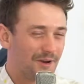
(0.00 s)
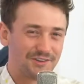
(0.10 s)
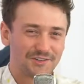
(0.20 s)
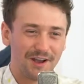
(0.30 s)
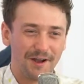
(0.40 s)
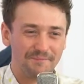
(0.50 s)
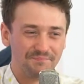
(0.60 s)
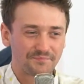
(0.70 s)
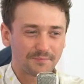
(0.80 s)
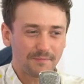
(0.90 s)
much.
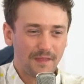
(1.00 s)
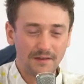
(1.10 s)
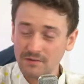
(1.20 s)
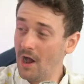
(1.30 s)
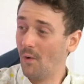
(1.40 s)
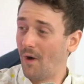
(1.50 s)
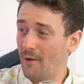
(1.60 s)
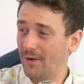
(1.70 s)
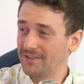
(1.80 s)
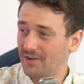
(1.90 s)
Um, no, I
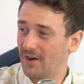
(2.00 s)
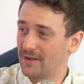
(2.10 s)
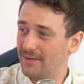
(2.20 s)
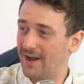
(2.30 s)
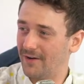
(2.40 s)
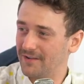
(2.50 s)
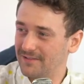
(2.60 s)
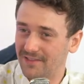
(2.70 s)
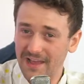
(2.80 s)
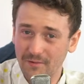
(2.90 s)
want to talk
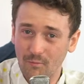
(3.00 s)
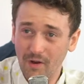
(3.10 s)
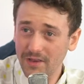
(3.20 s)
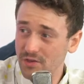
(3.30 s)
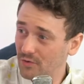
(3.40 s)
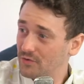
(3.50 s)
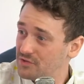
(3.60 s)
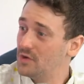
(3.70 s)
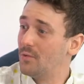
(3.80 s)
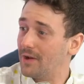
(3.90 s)
about like what you're
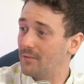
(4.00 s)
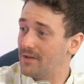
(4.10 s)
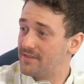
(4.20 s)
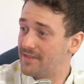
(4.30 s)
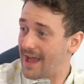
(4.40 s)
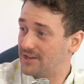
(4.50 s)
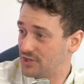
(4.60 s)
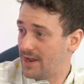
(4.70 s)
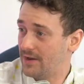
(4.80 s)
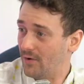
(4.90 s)
doing with that
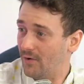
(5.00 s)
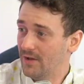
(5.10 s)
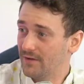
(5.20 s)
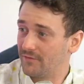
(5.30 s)
channel.